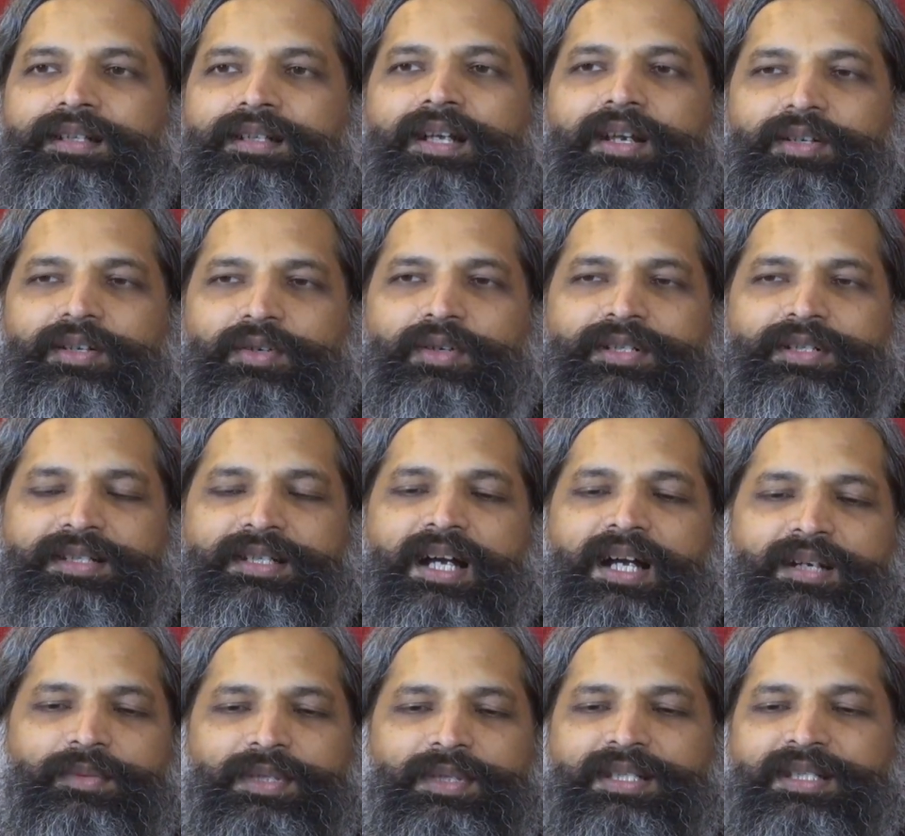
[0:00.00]
Now, it could
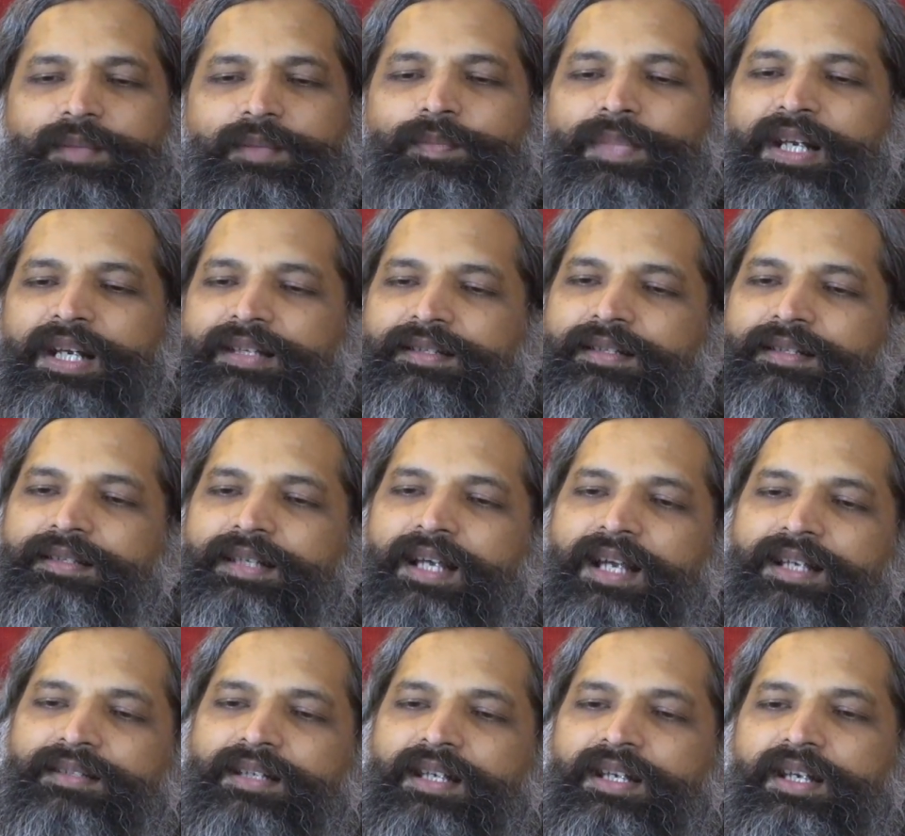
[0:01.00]
start with a simple
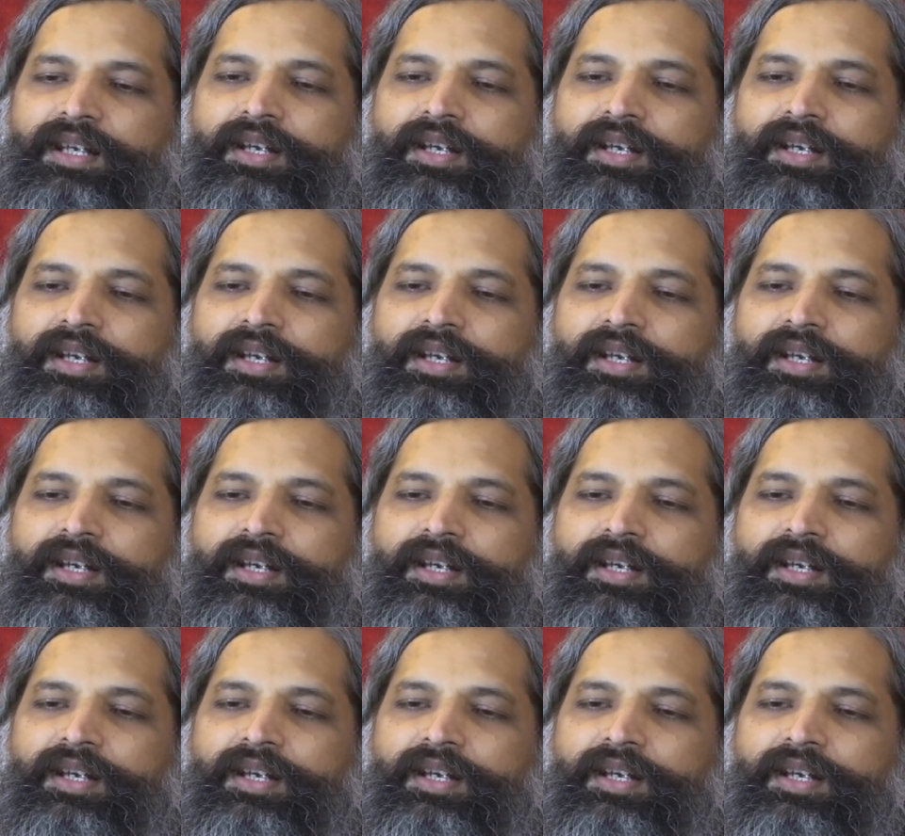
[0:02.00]
exercise.